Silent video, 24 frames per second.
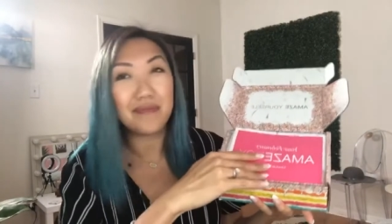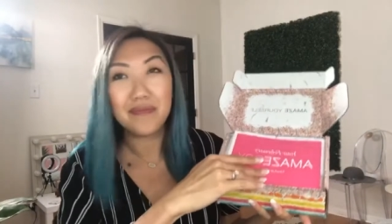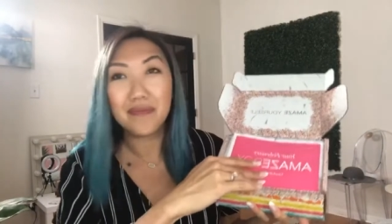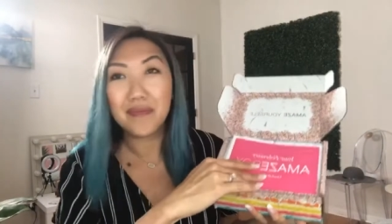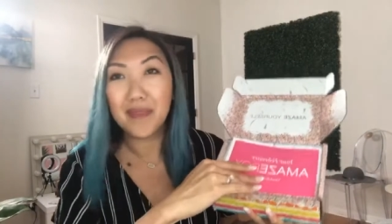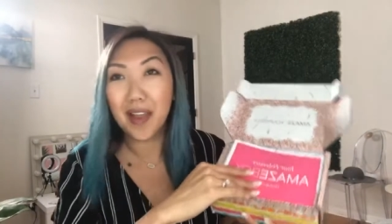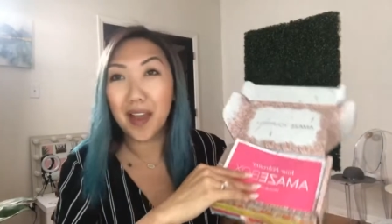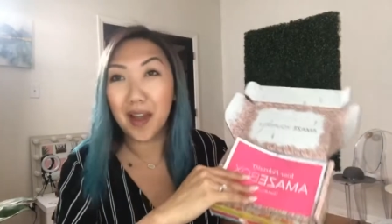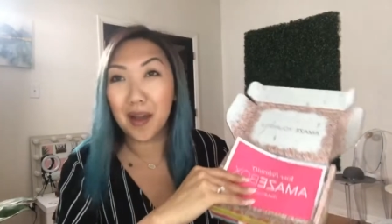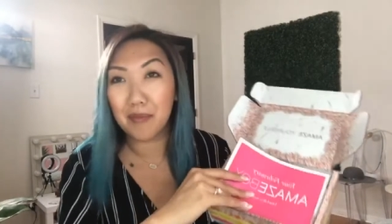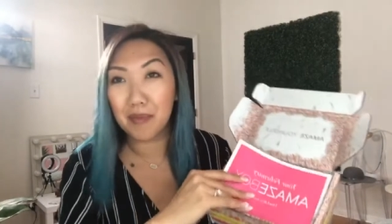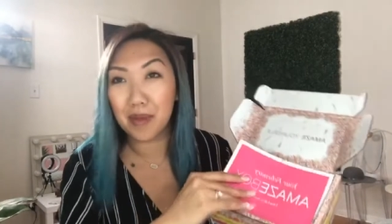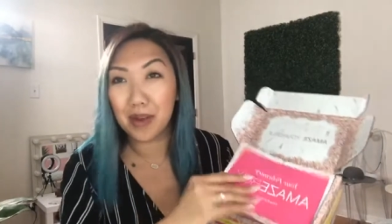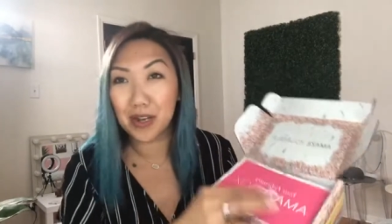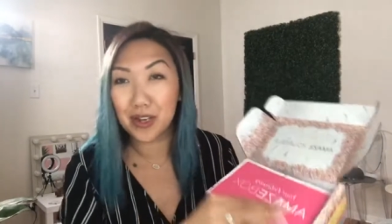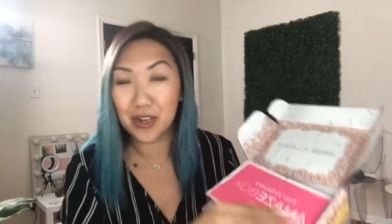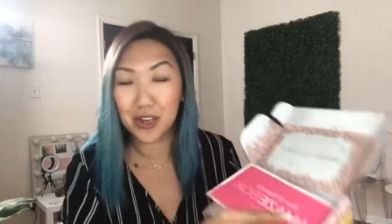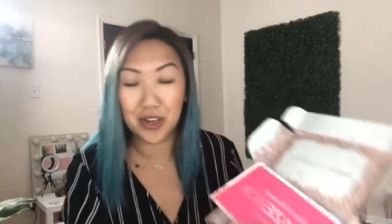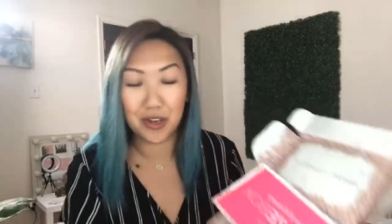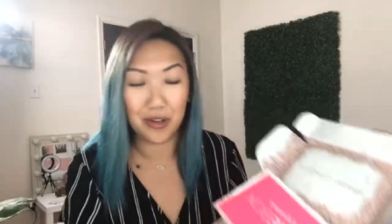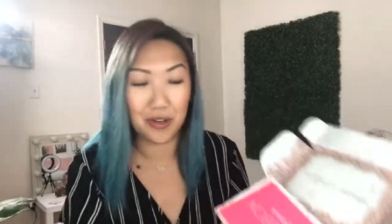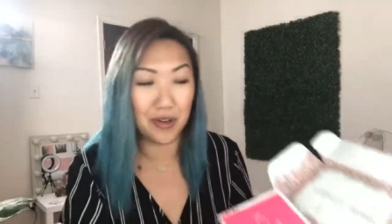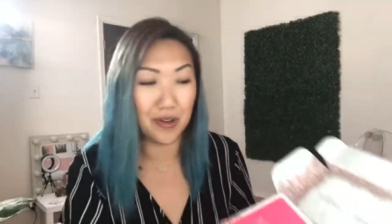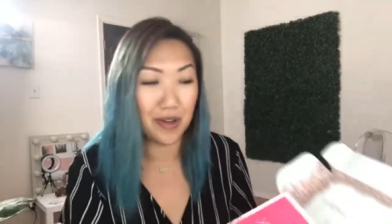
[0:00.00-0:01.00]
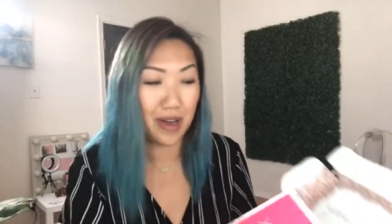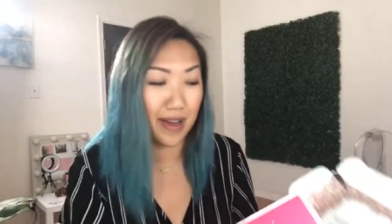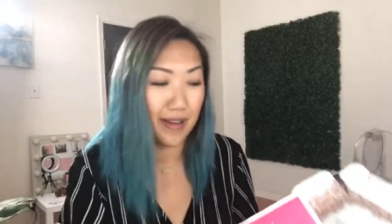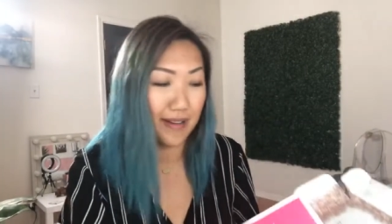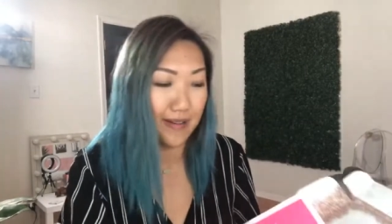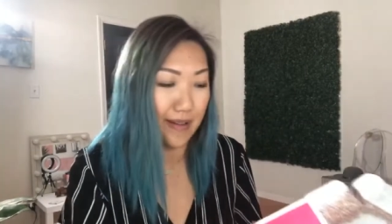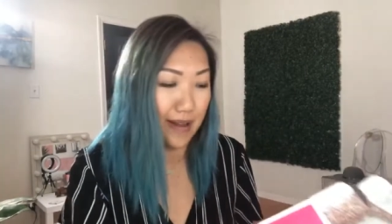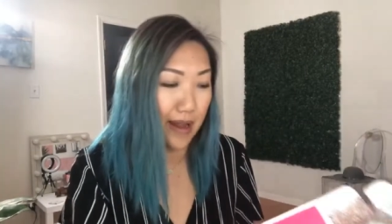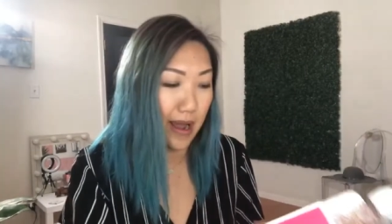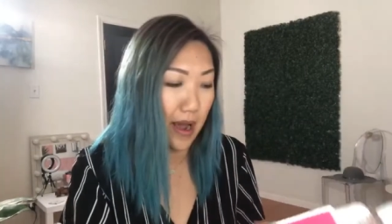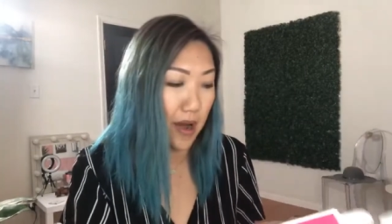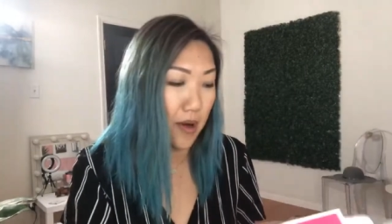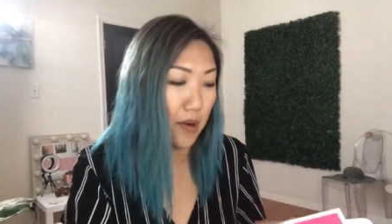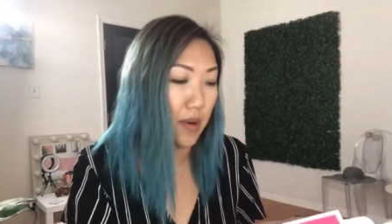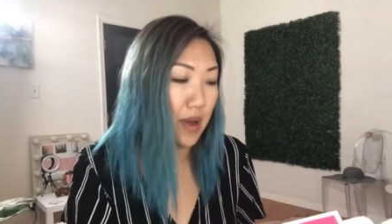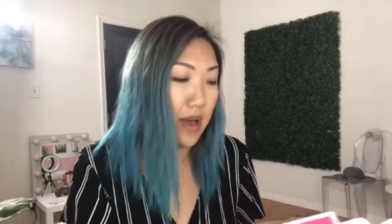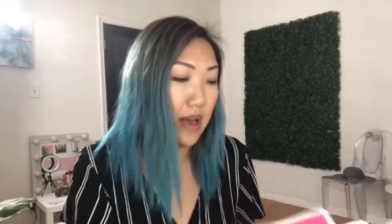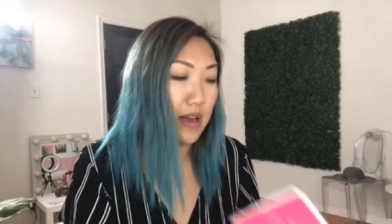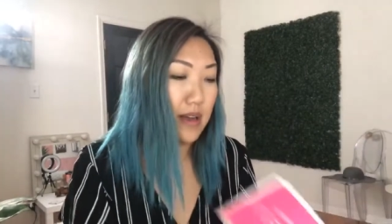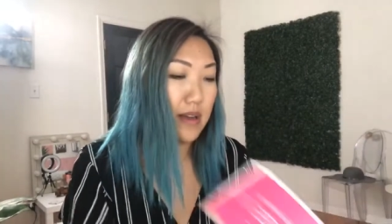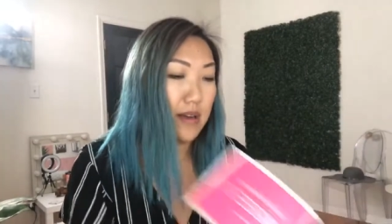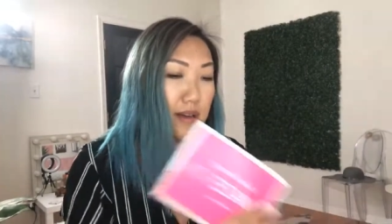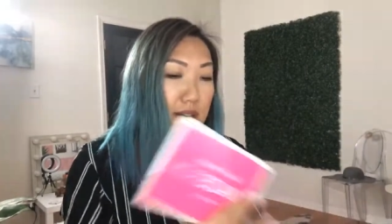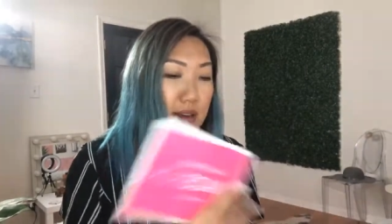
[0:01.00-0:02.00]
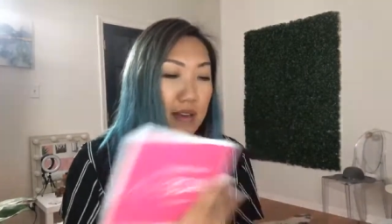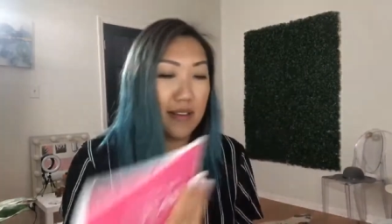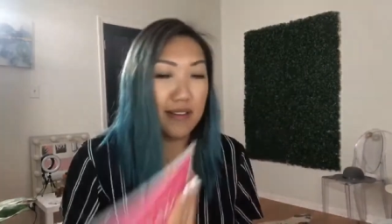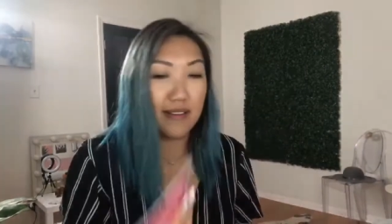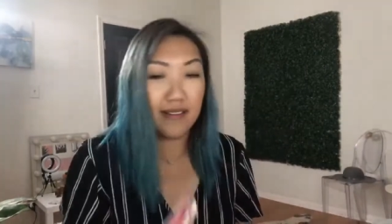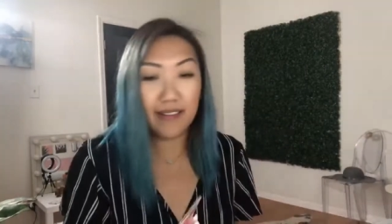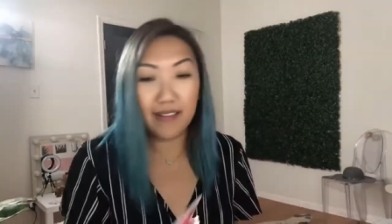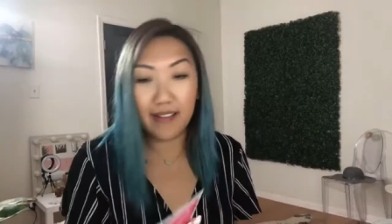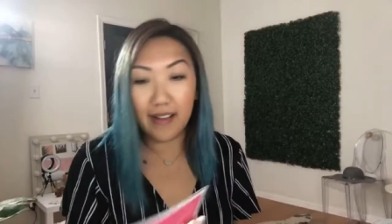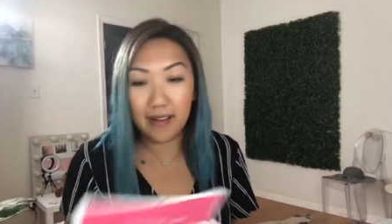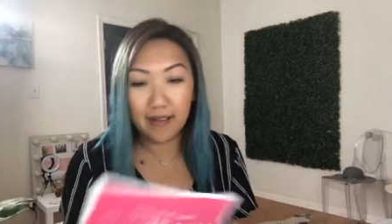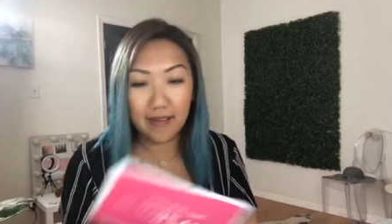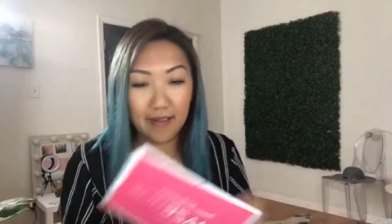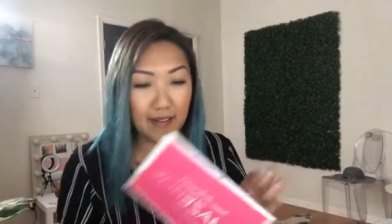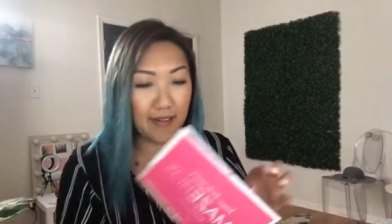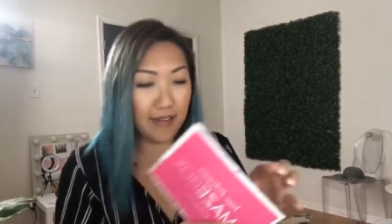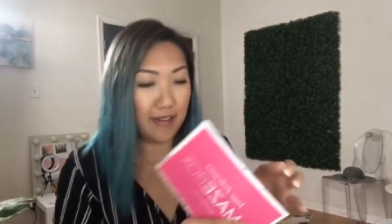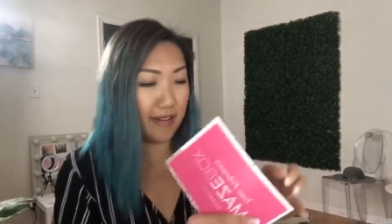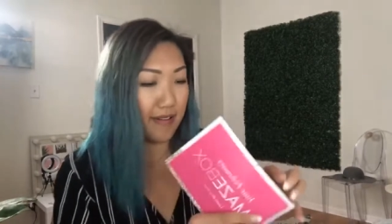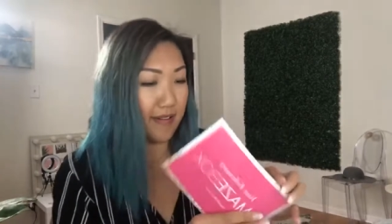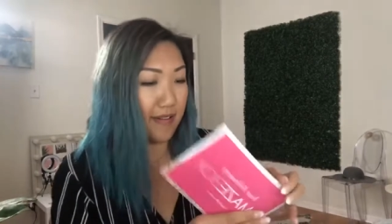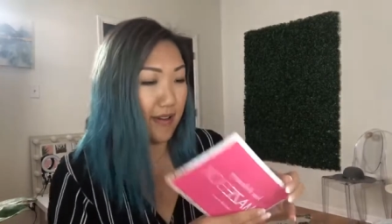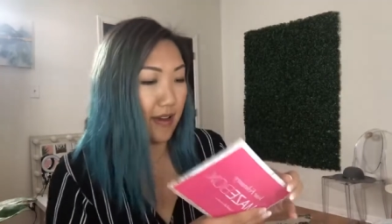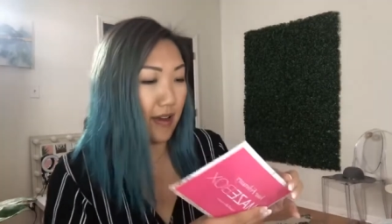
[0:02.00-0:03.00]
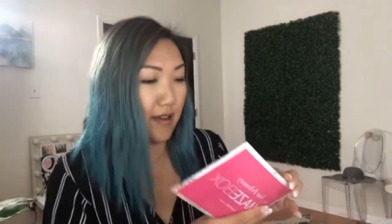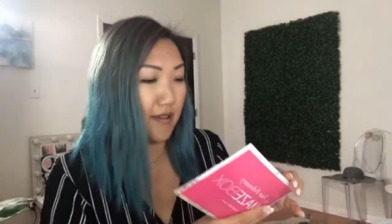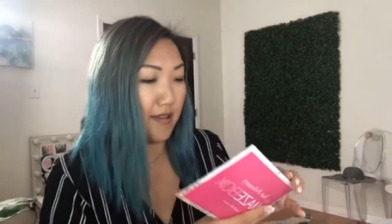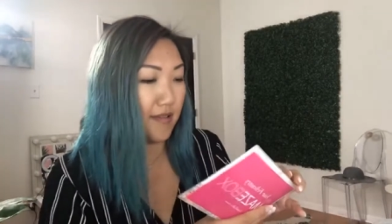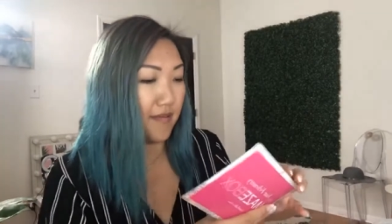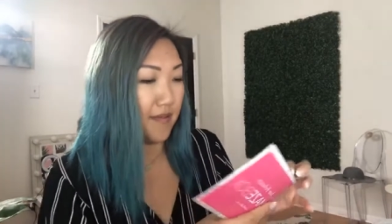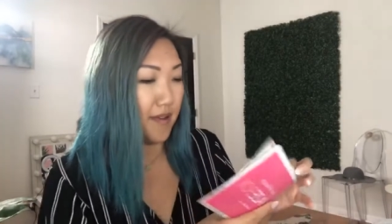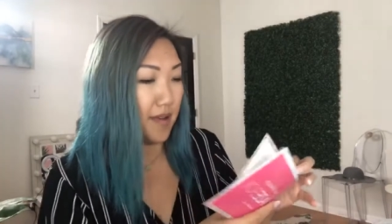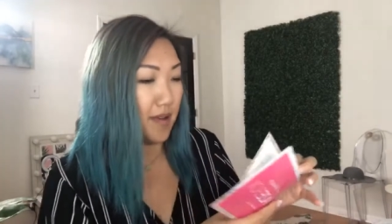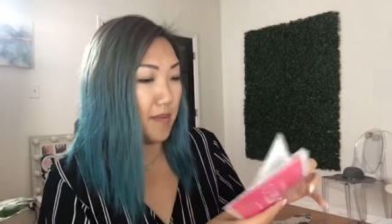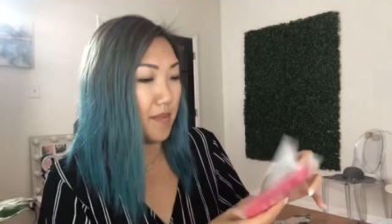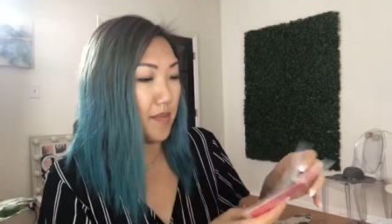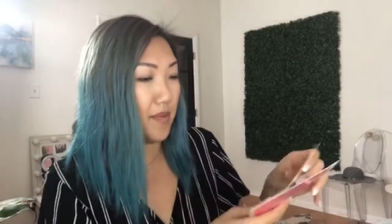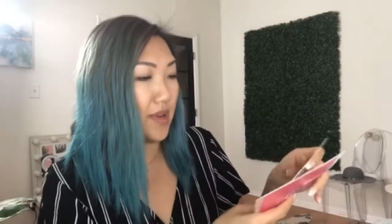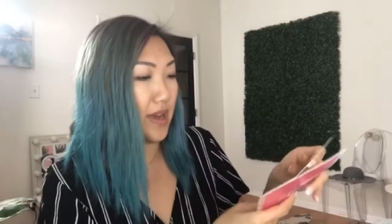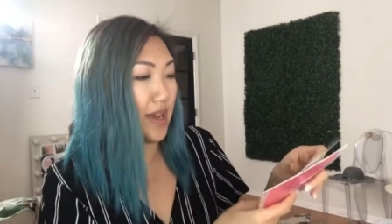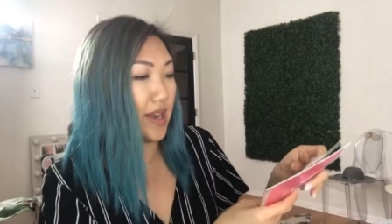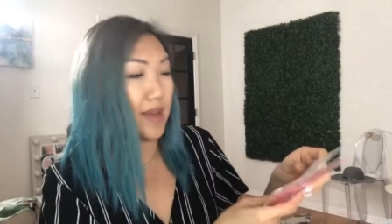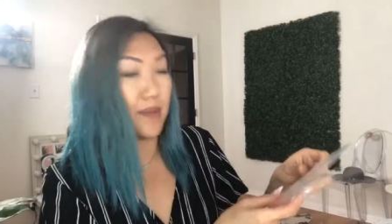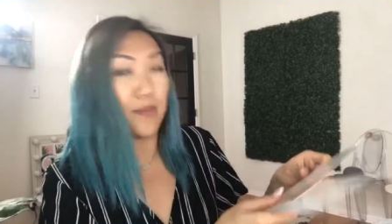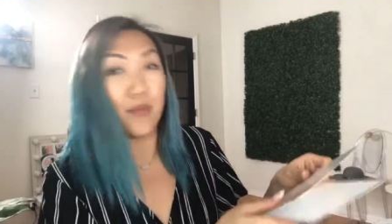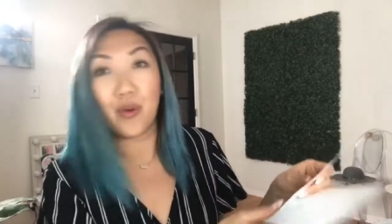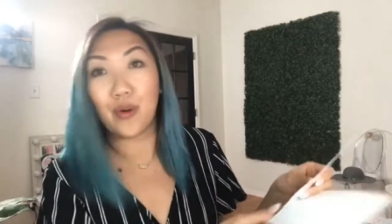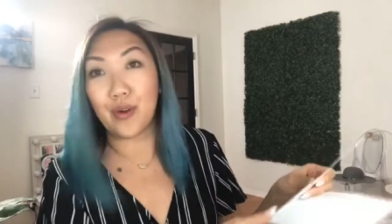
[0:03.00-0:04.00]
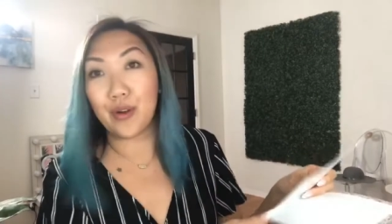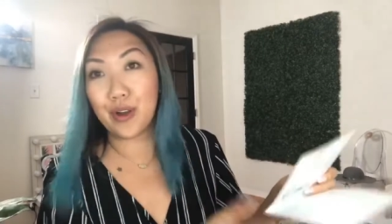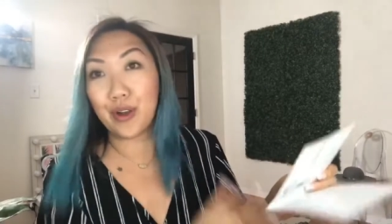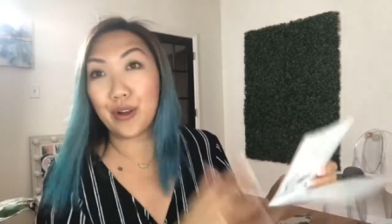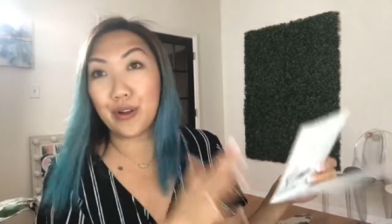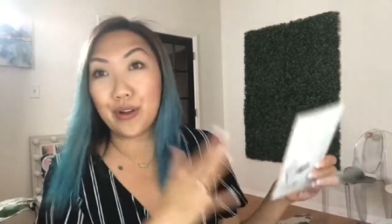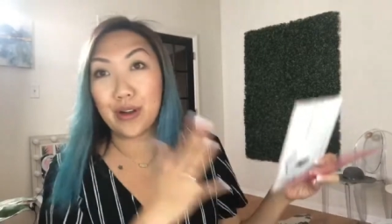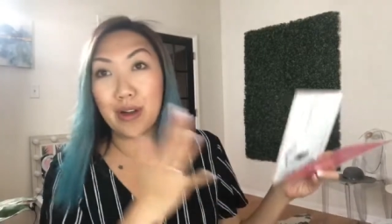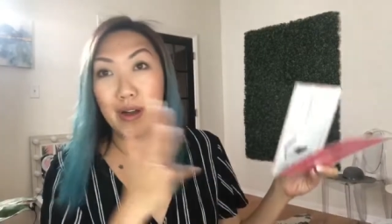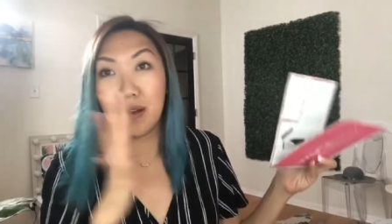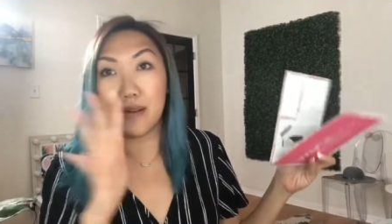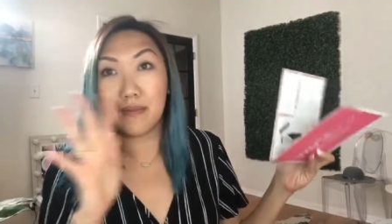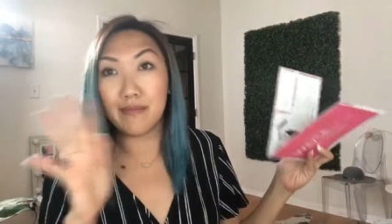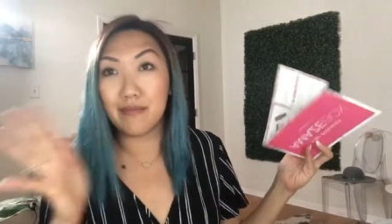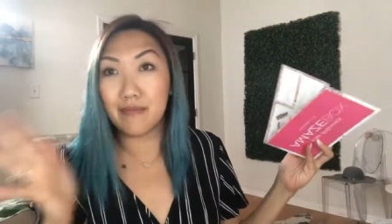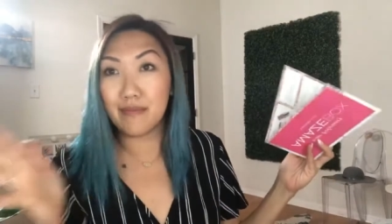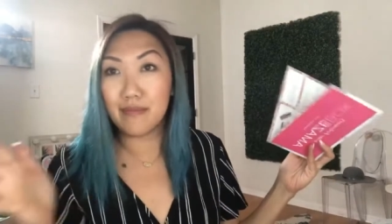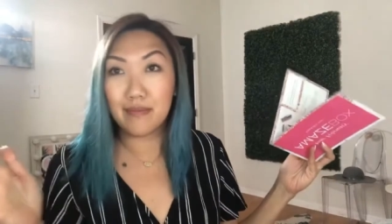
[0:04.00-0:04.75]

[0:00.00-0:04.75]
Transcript: I'm gonna show you guys now. Since it's not available anymore, you're not